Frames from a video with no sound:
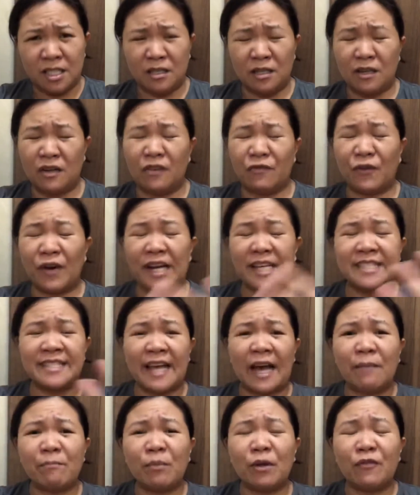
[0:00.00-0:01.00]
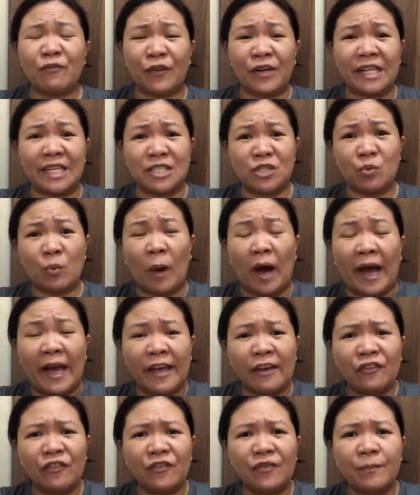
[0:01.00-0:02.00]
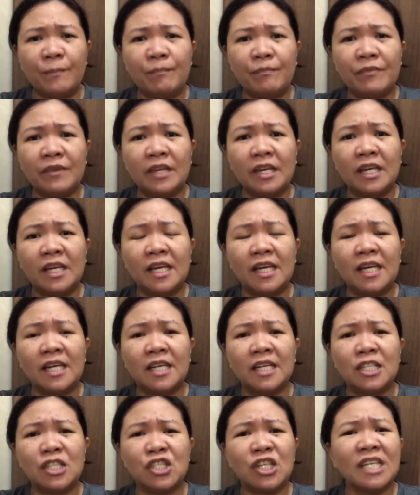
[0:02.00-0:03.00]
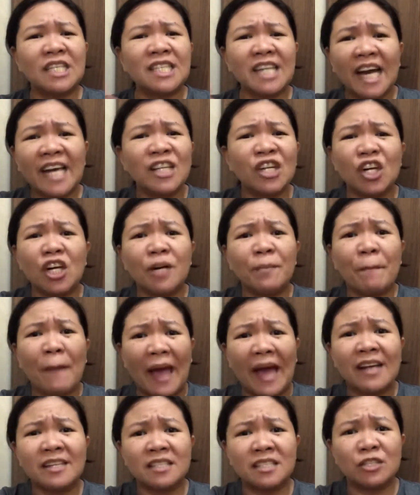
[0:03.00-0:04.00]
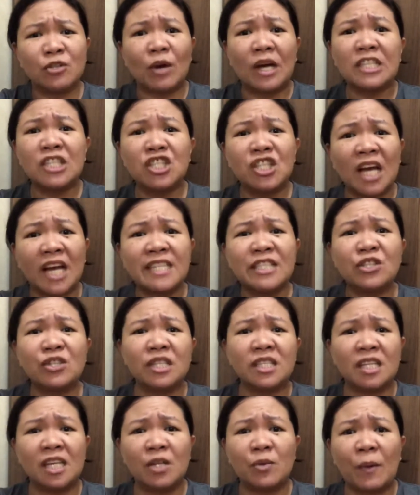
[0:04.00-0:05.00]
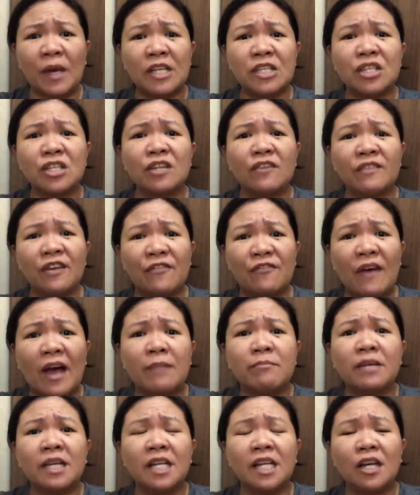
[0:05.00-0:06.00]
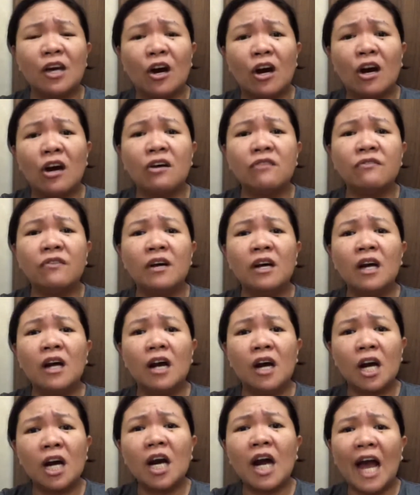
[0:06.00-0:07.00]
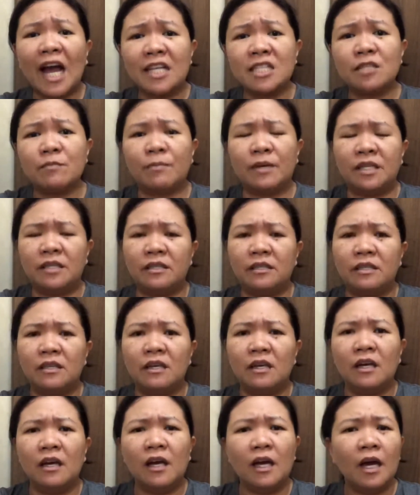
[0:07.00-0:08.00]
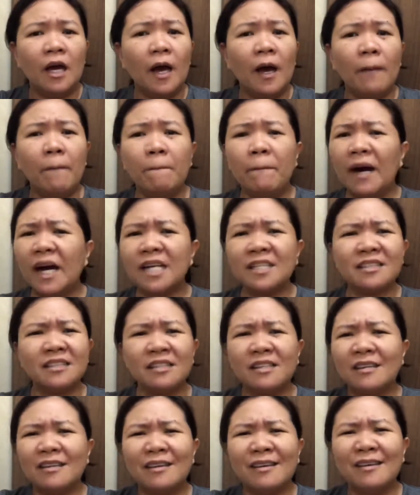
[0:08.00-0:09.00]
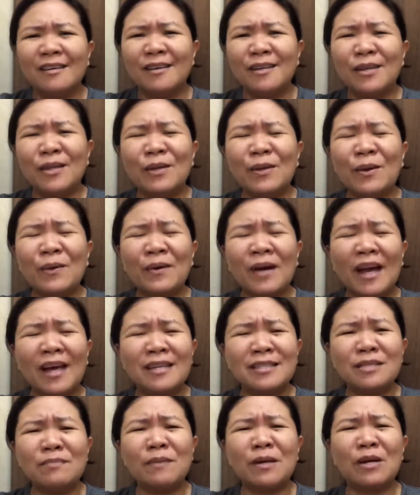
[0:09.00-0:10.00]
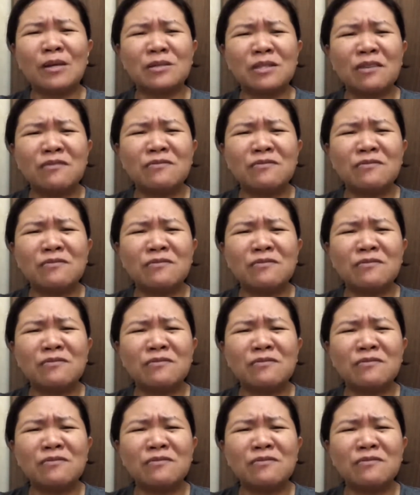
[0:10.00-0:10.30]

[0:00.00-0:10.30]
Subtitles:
For example, for this wife, she tried her best to adjust the situation of the family of her husband. But, you know, guys, because of